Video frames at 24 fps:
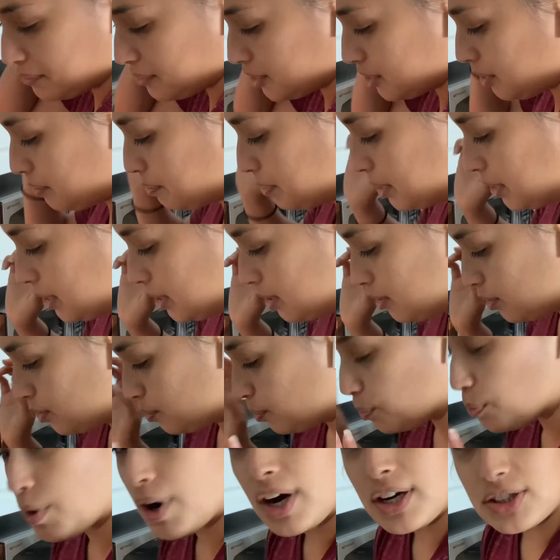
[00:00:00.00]
But
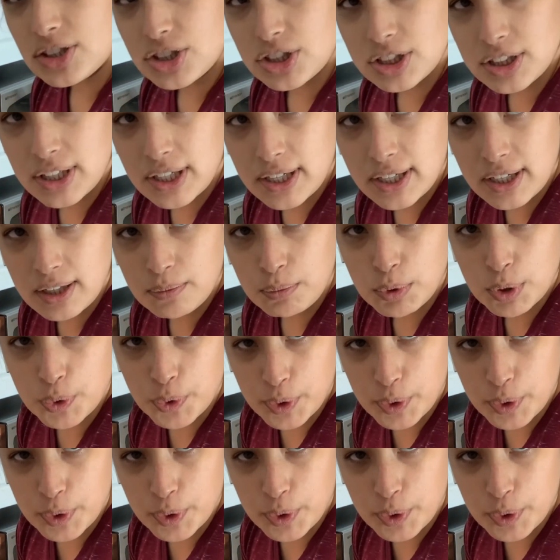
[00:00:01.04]
wash them, you